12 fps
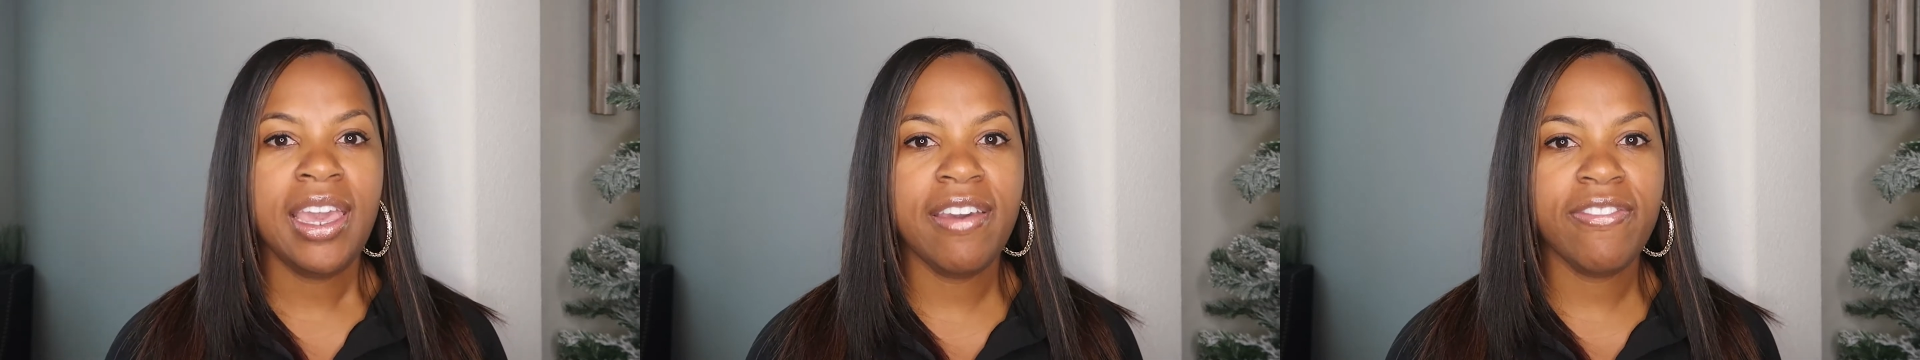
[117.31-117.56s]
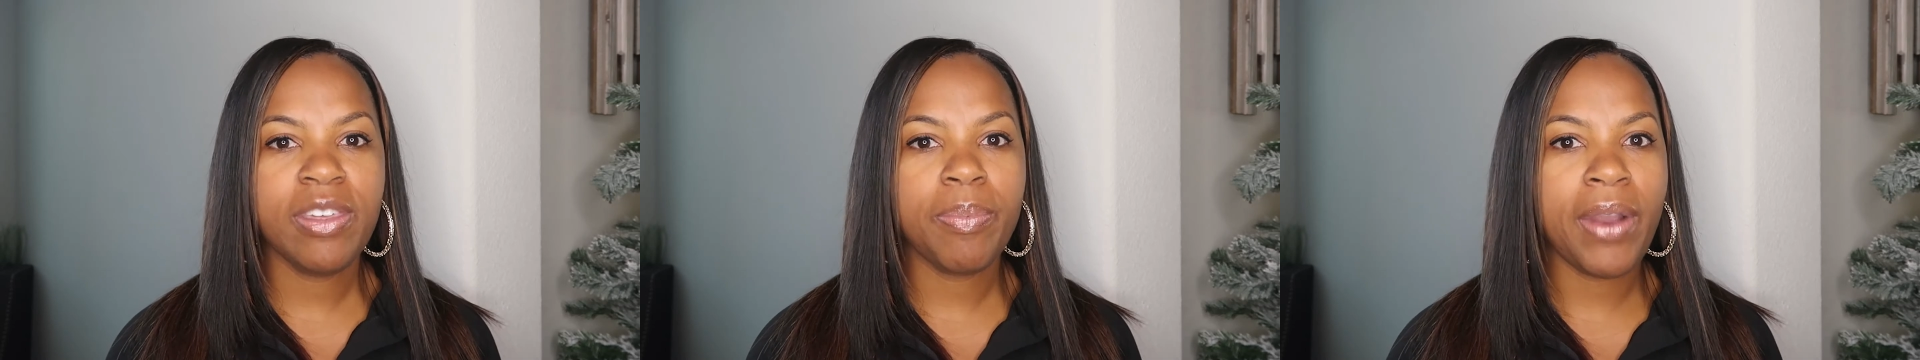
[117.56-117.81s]

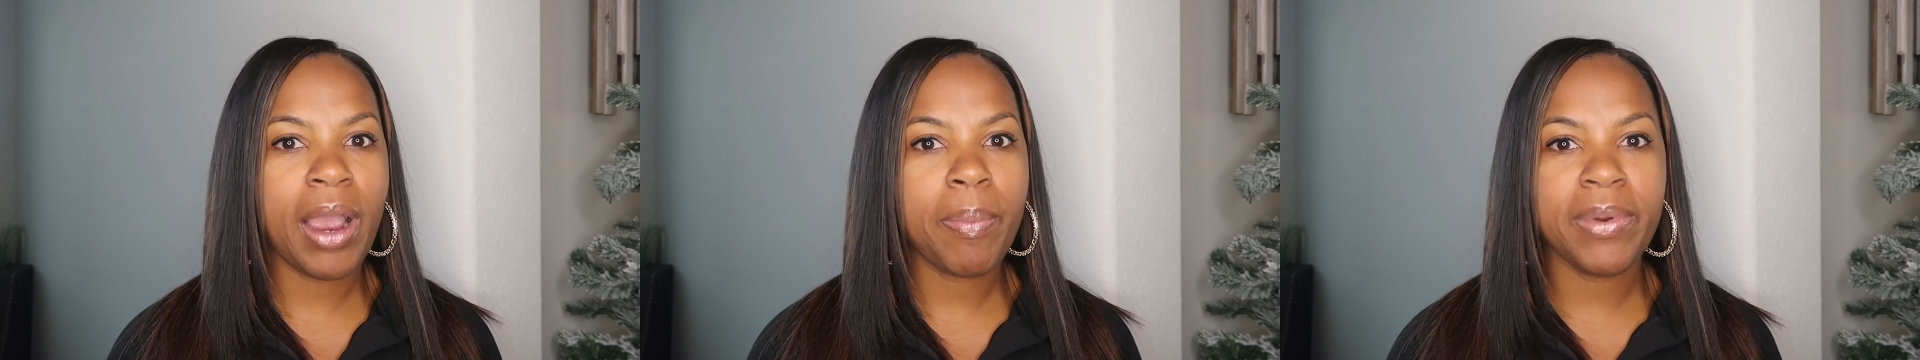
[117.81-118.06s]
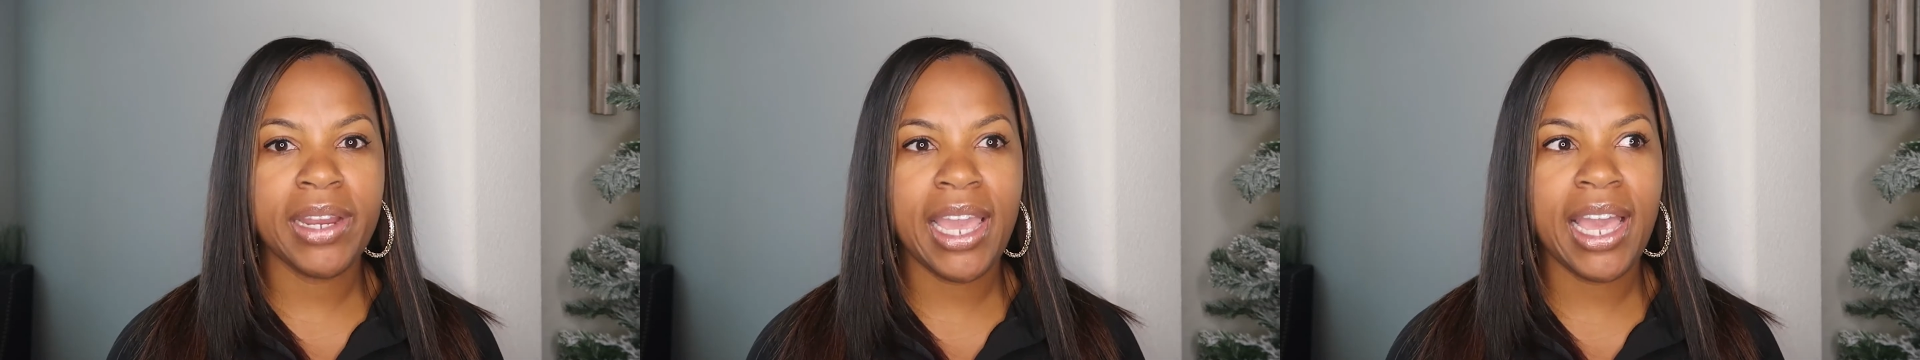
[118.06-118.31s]
if the
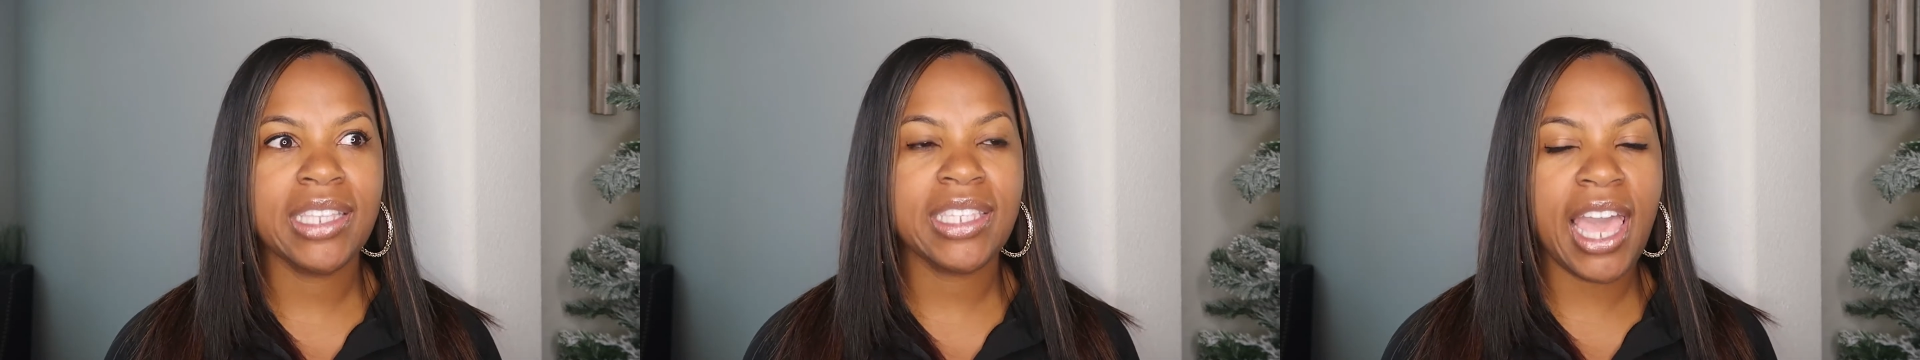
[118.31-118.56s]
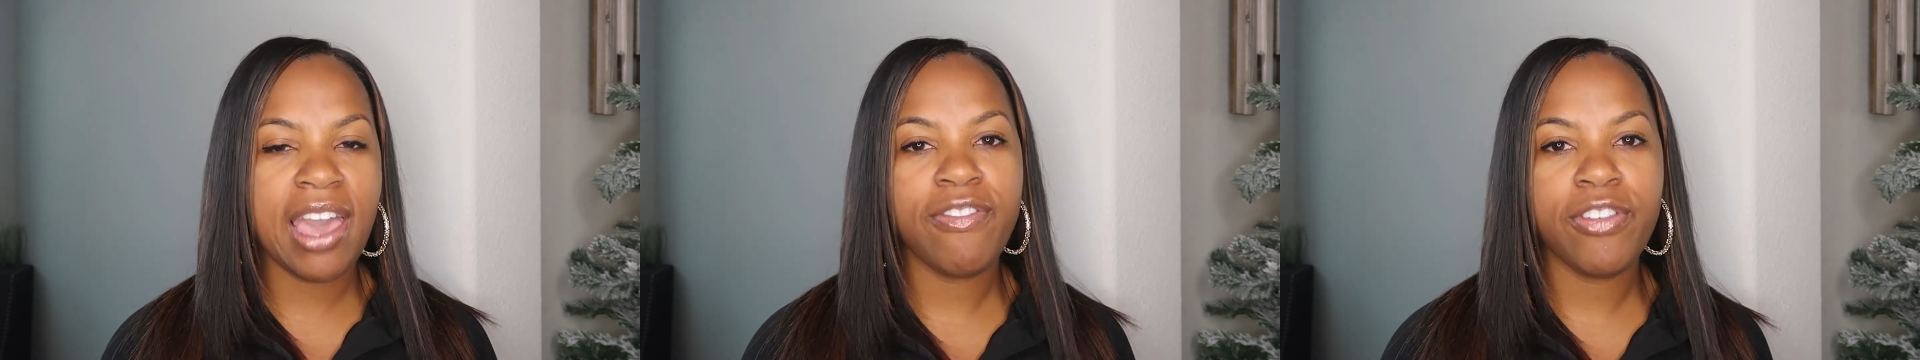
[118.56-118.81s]
property has
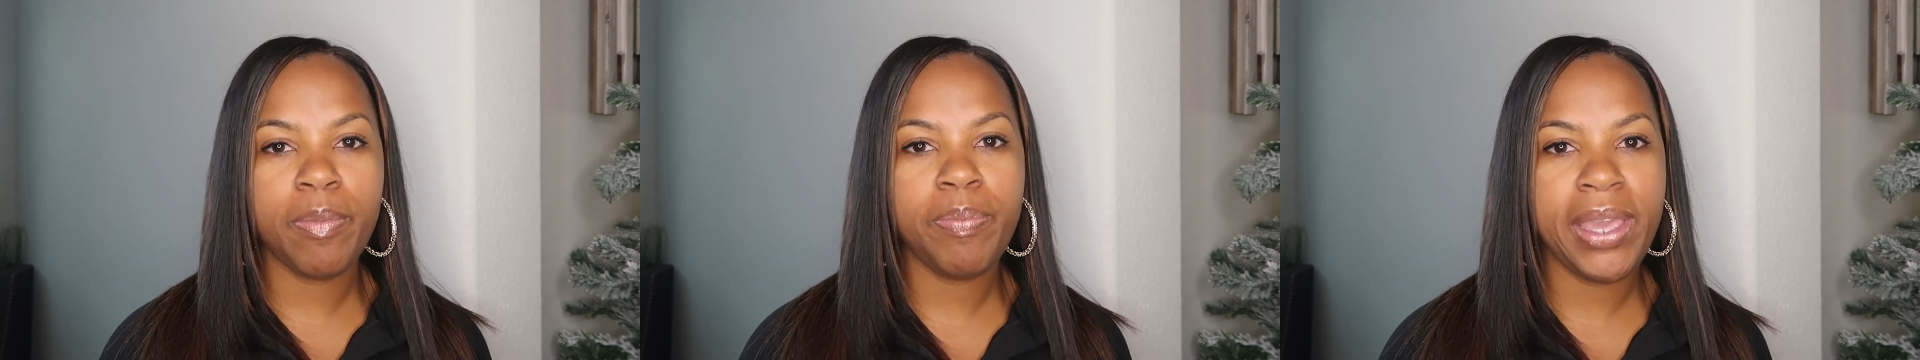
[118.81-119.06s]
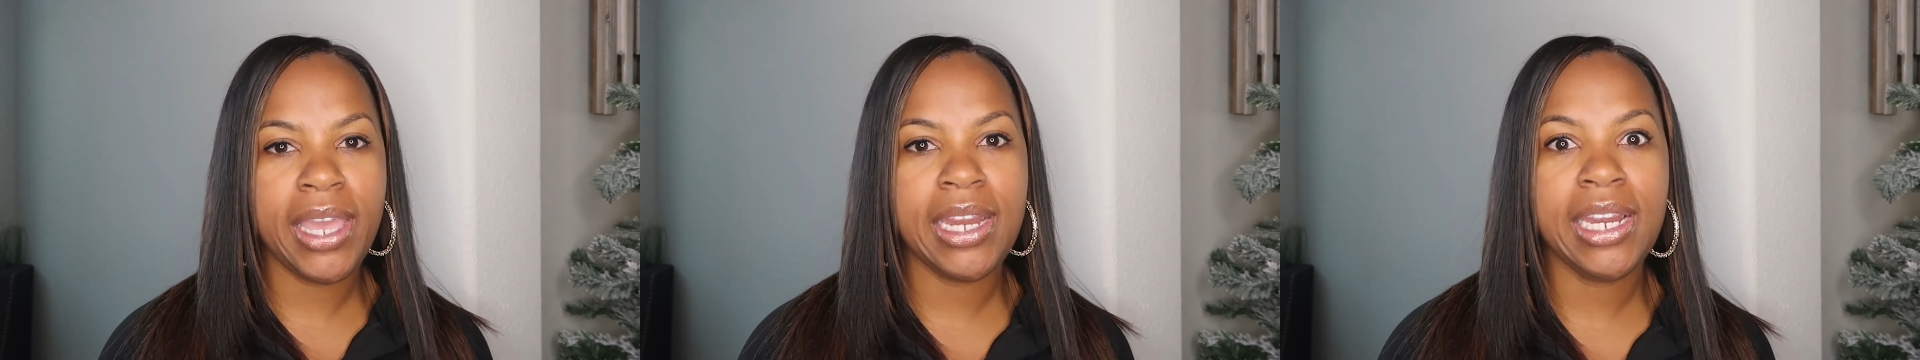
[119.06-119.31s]
ever
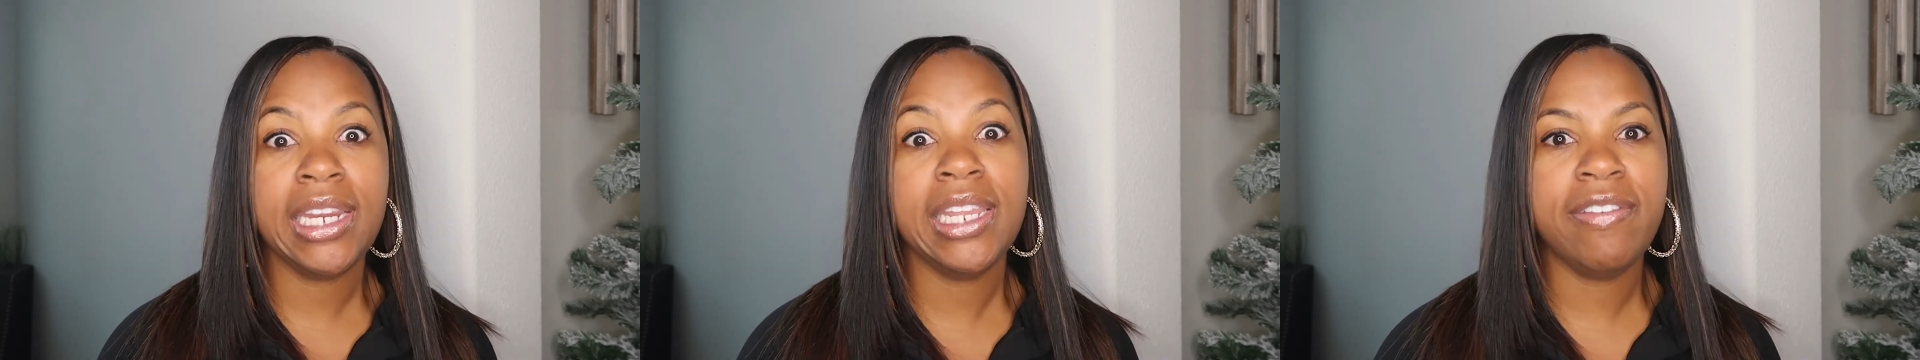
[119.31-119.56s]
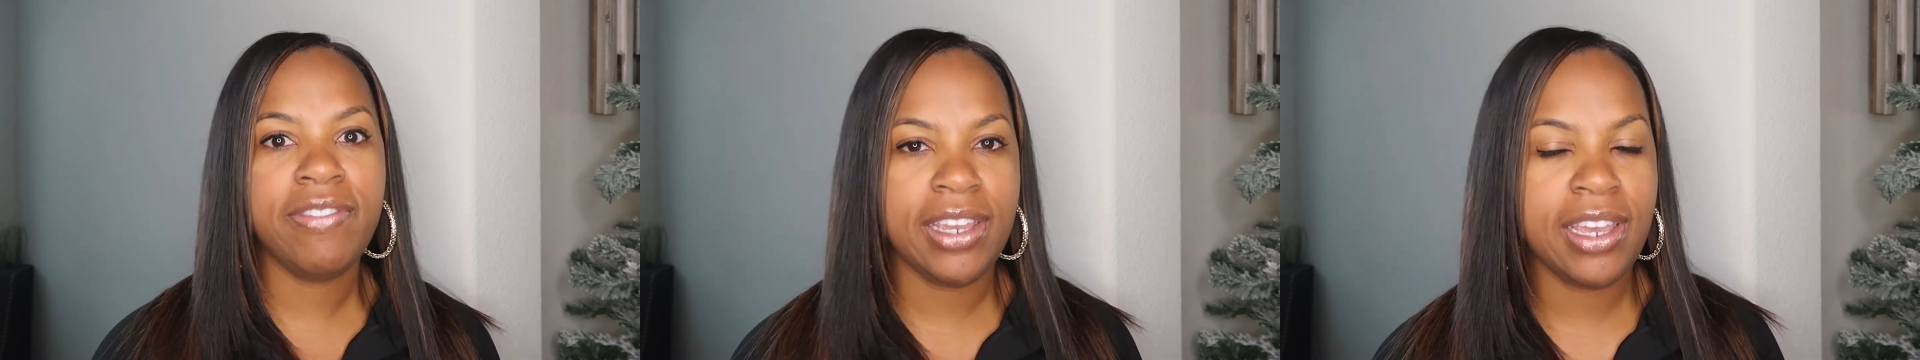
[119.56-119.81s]
been
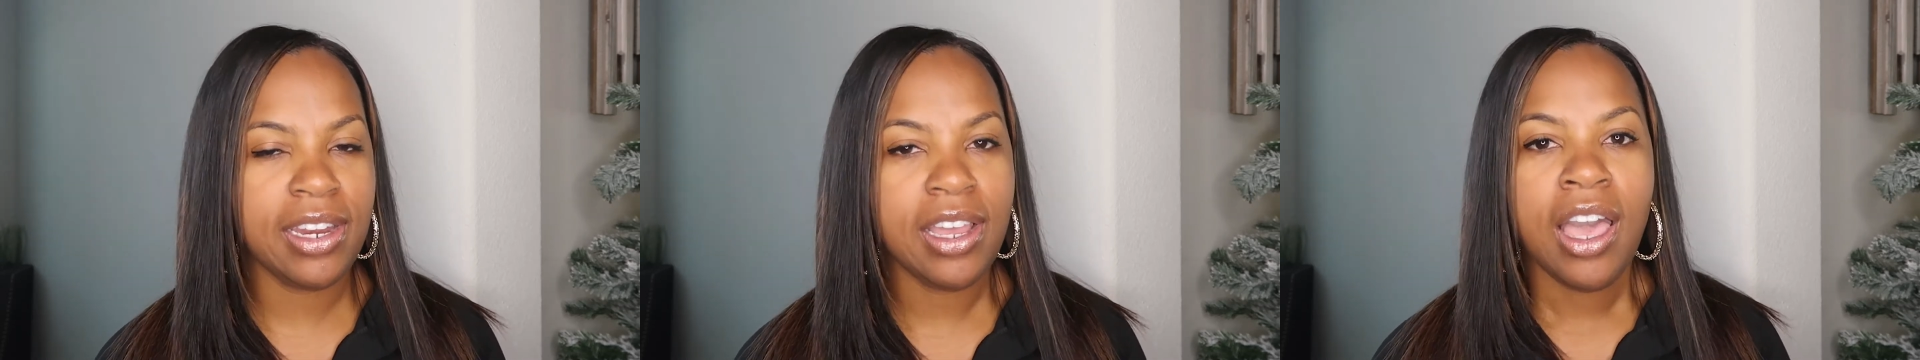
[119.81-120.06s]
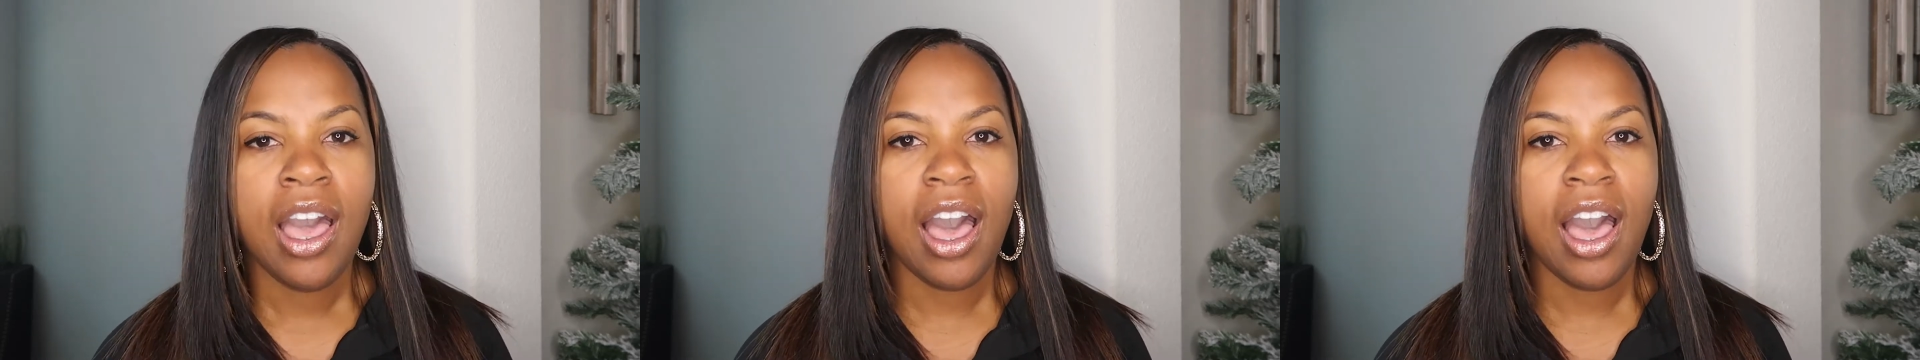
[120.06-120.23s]
lived in.